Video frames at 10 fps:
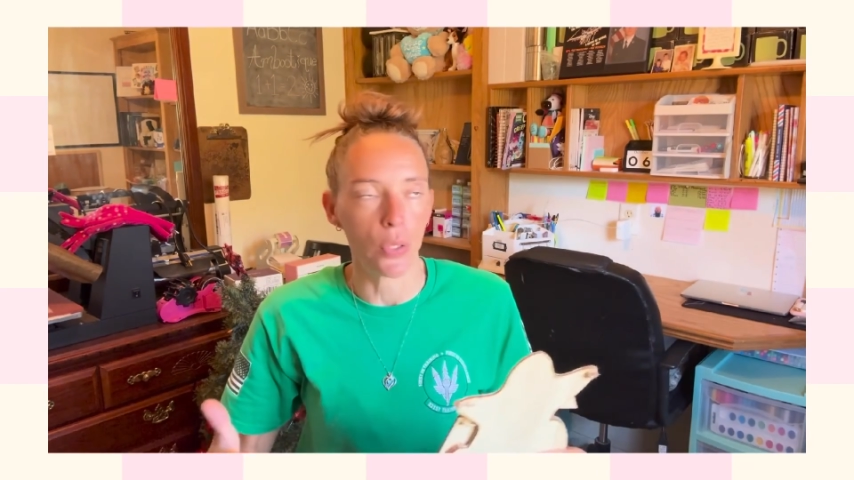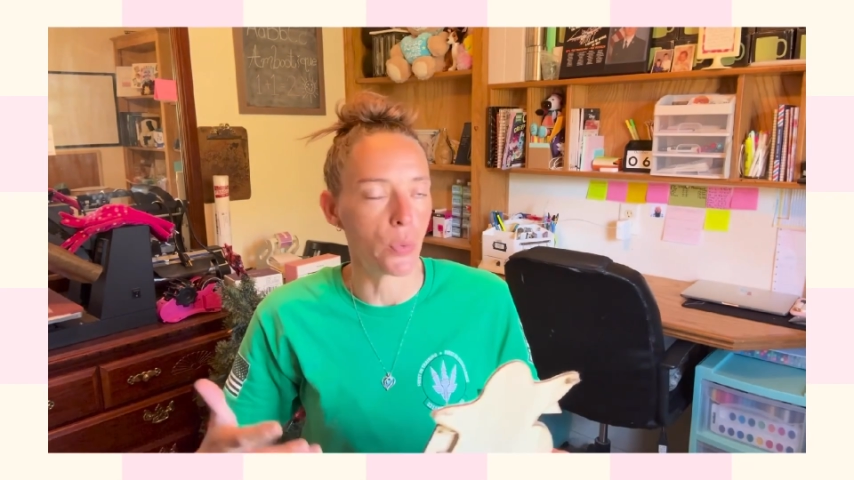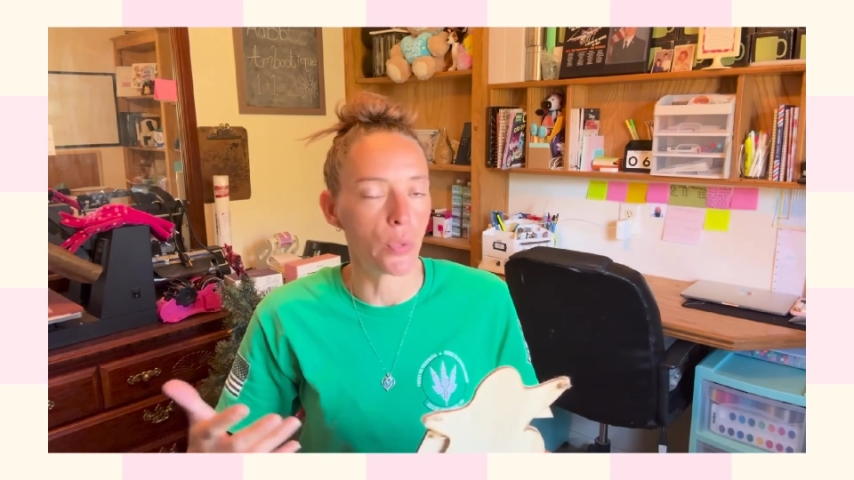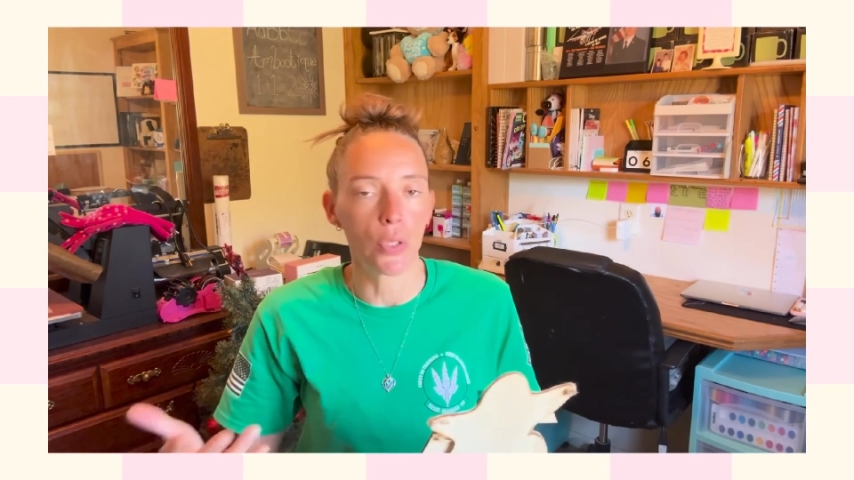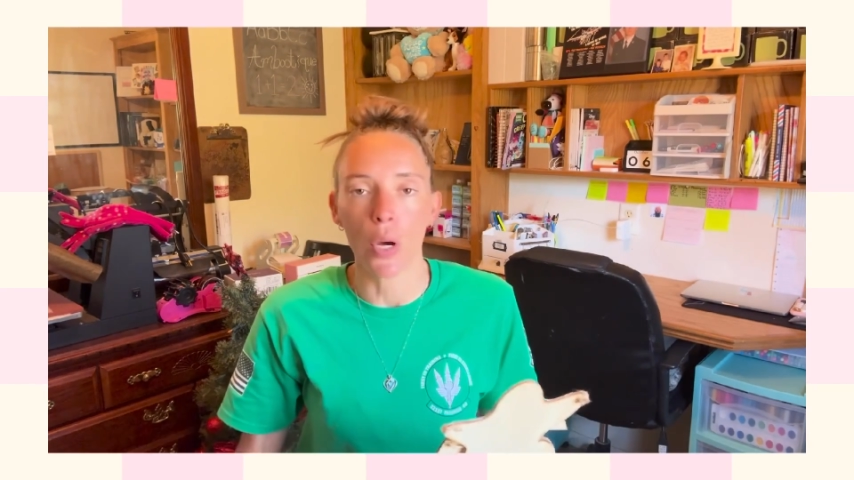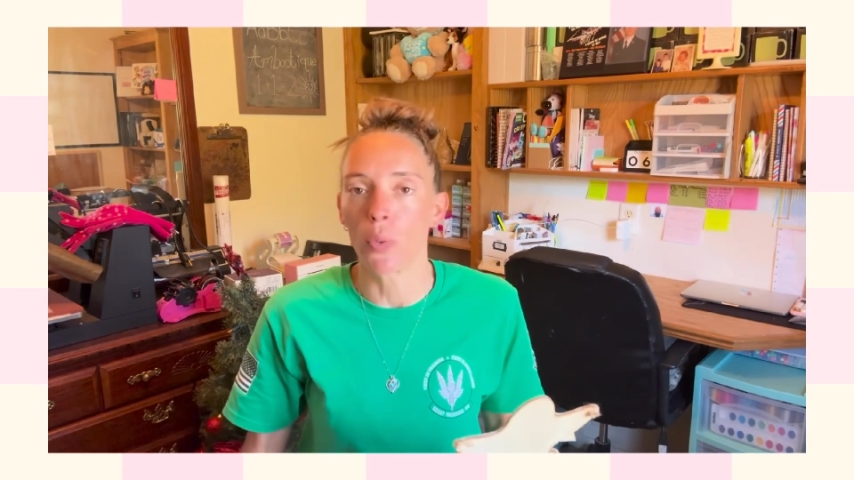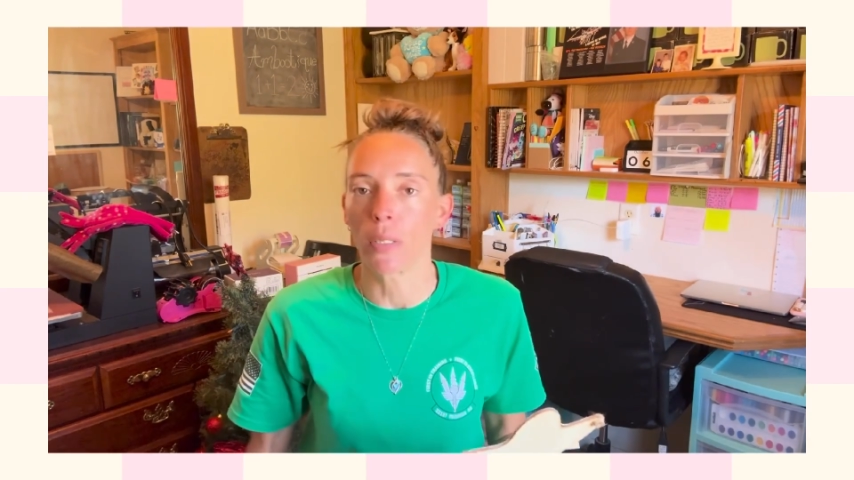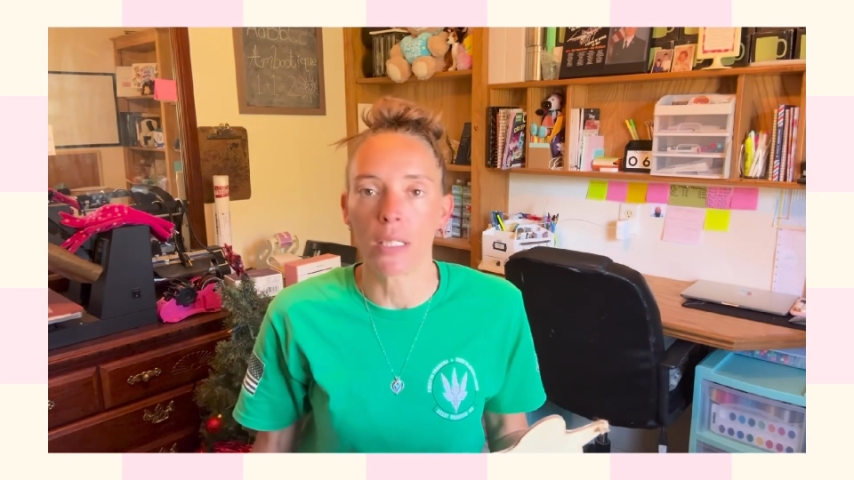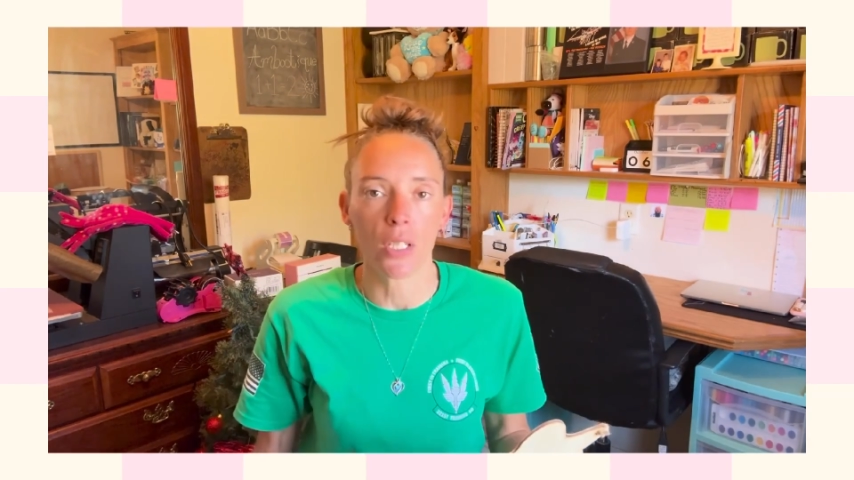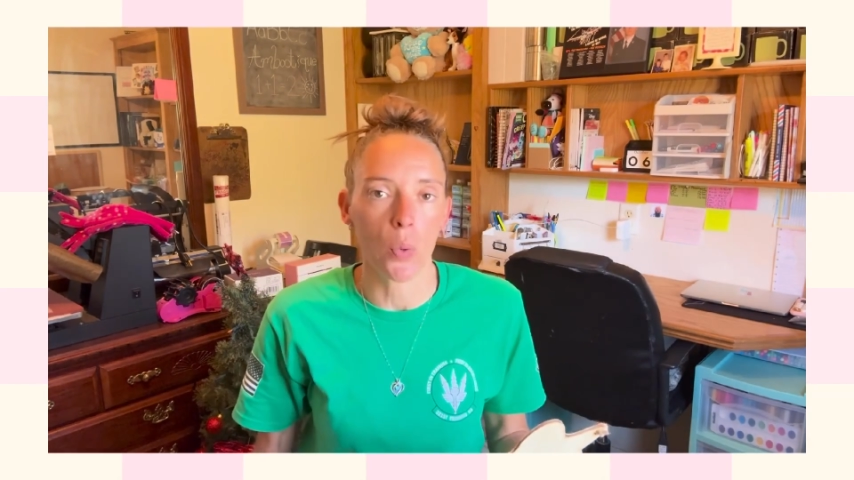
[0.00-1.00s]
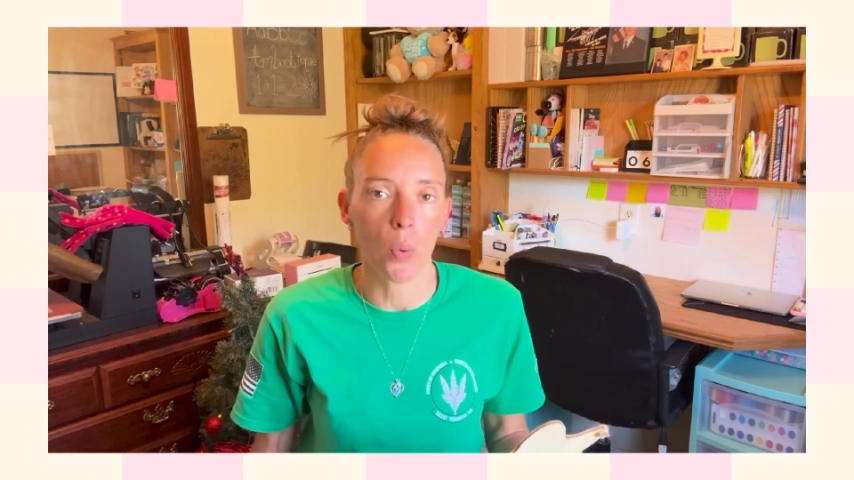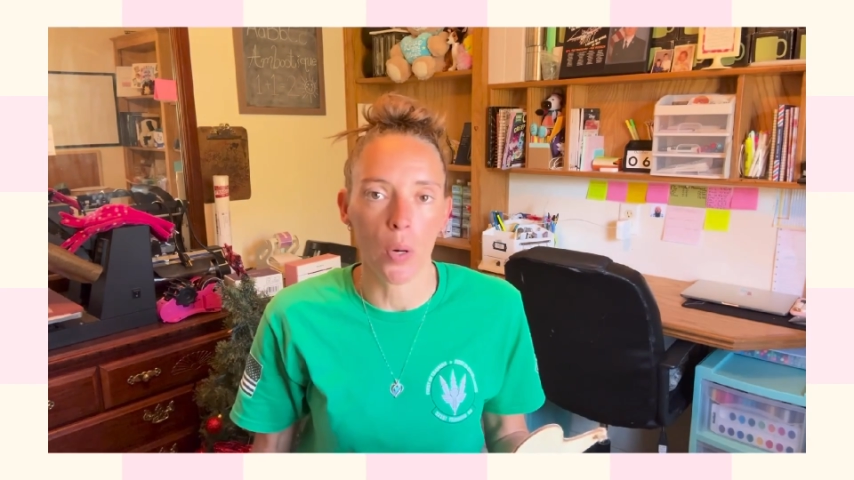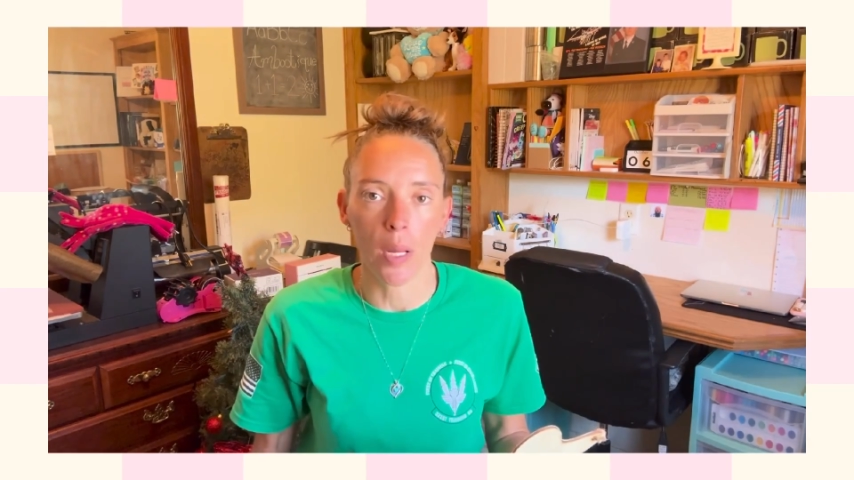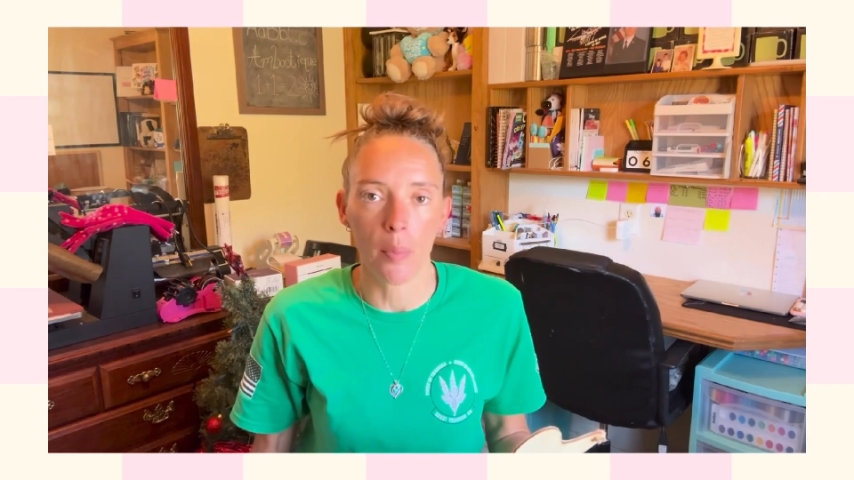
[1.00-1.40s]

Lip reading: You don't need to worry